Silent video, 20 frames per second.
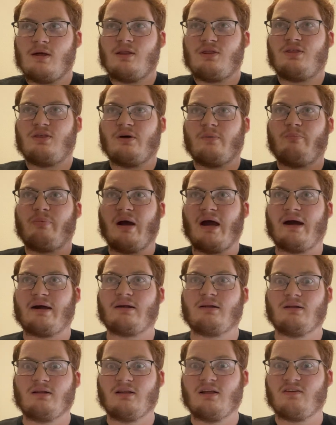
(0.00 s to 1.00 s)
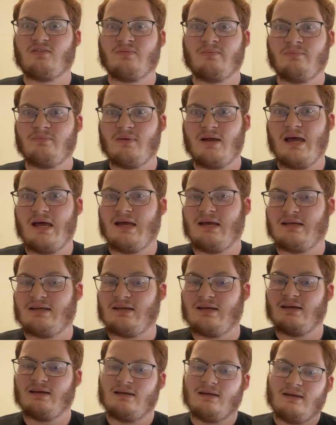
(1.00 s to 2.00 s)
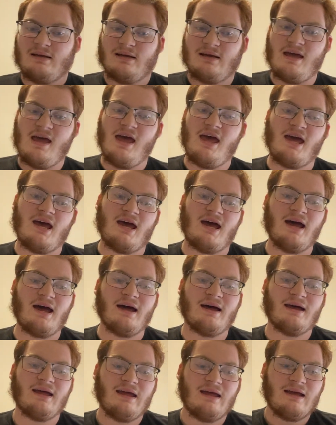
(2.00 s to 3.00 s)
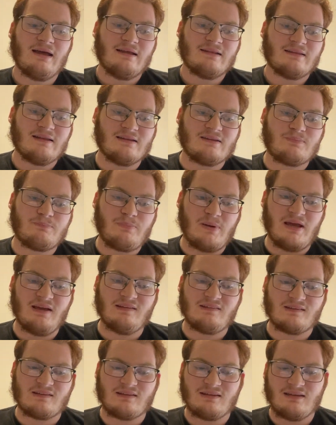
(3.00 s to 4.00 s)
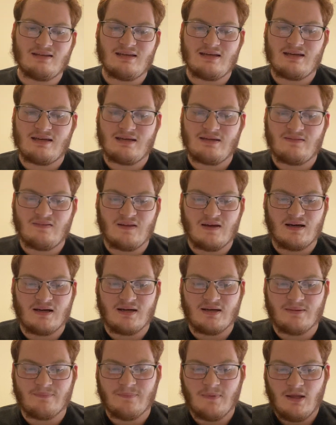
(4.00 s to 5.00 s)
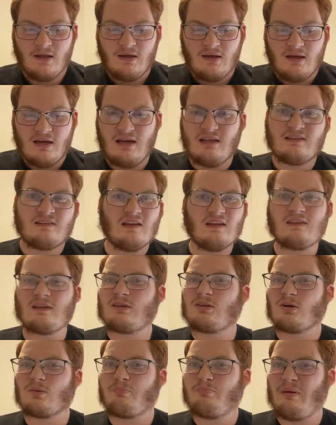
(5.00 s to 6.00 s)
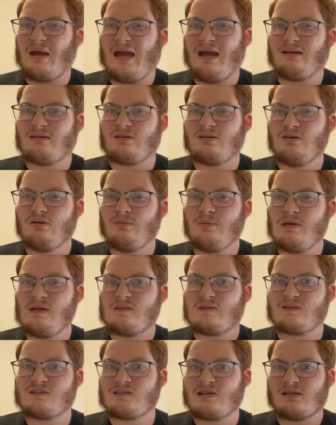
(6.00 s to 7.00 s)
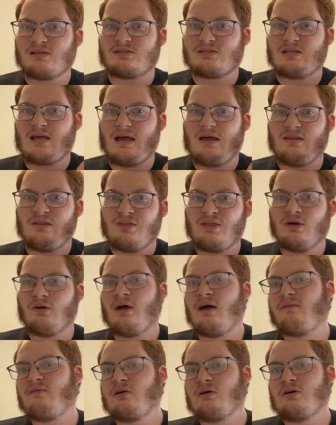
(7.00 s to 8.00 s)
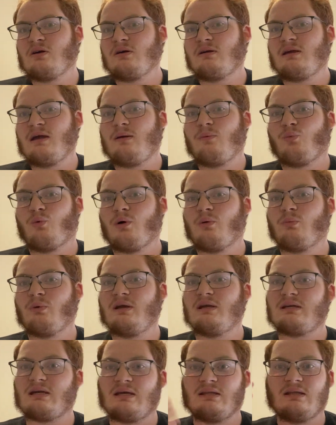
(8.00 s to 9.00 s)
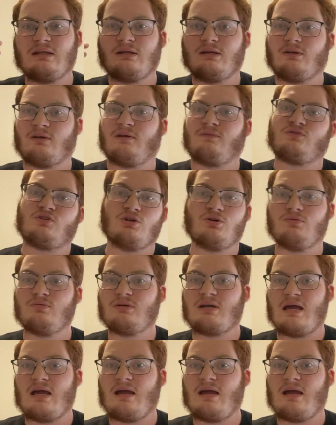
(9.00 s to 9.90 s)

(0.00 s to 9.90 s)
The battle of mid. That's basically it. It's not that they're bad QBs, it's just that they'll have a good game 1 week, and then they'll have two